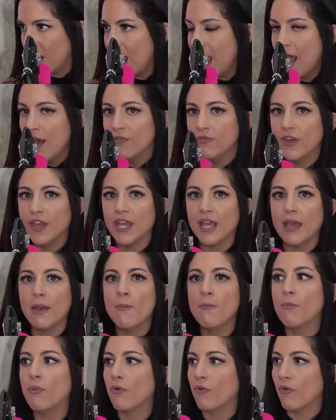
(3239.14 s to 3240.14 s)
Yeah. They
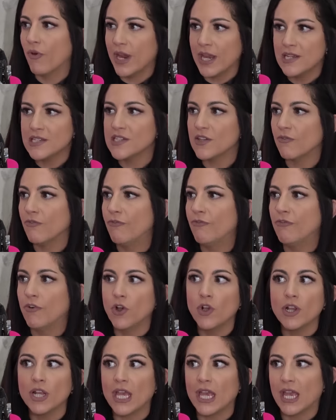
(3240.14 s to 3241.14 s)
embrace
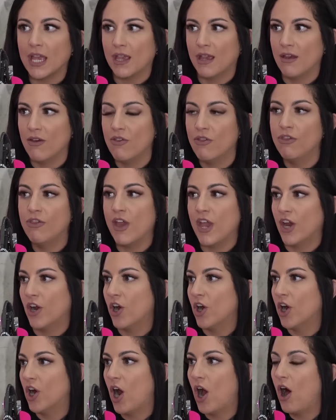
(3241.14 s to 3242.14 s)
fully
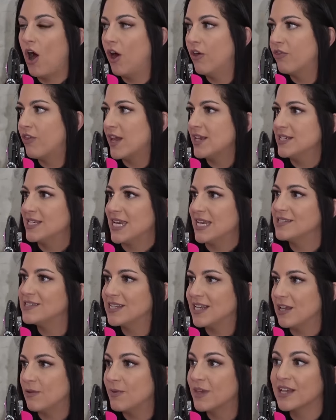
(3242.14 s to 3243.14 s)
their
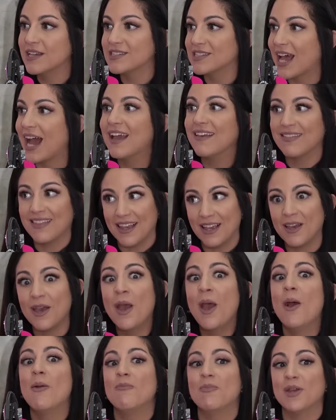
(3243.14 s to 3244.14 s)
authenticity, because I think
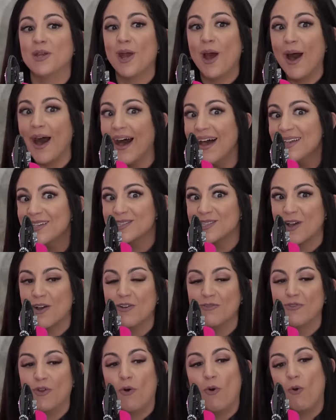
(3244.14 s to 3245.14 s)
because of the